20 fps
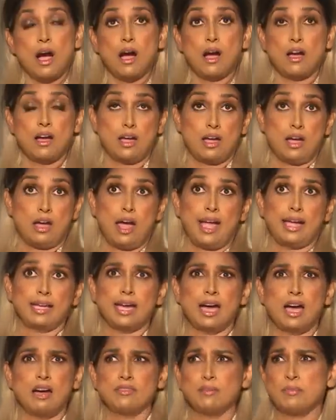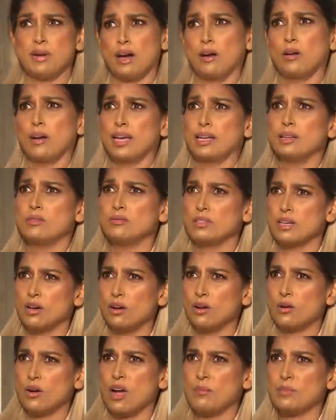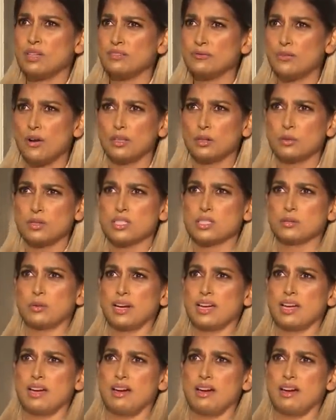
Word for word: Uh, I have about, I don't know, how many followers do I